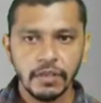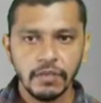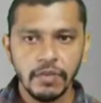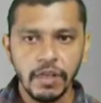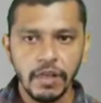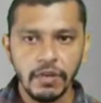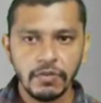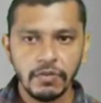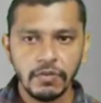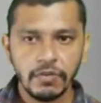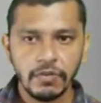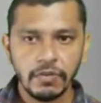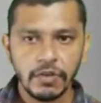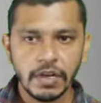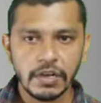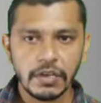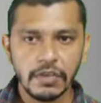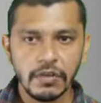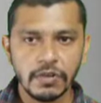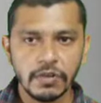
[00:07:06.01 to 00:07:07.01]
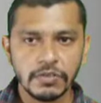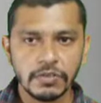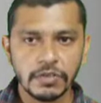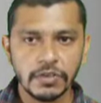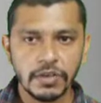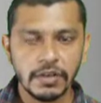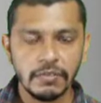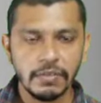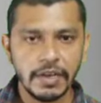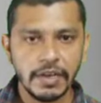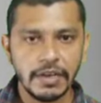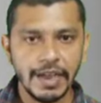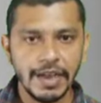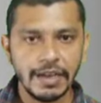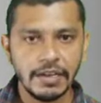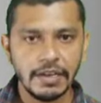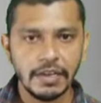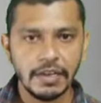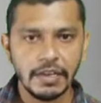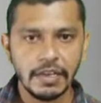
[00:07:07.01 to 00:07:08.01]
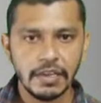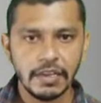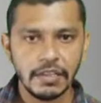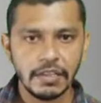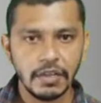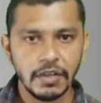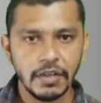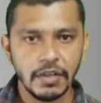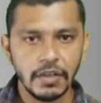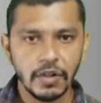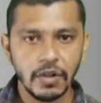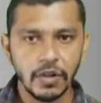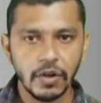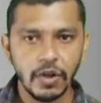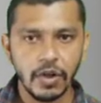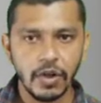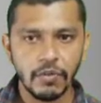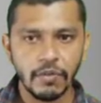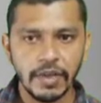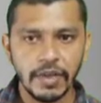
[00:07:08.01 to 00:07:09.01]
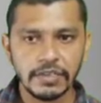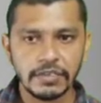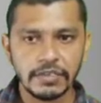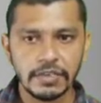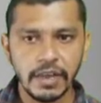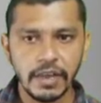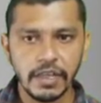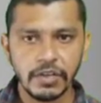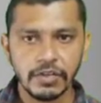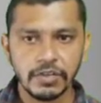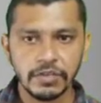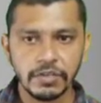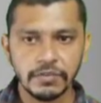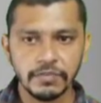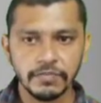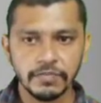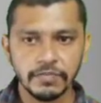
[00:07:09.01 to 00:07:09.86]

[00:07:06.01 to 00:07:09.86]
we have to rotate the horizontal plane 90 degree in the clockwise direction.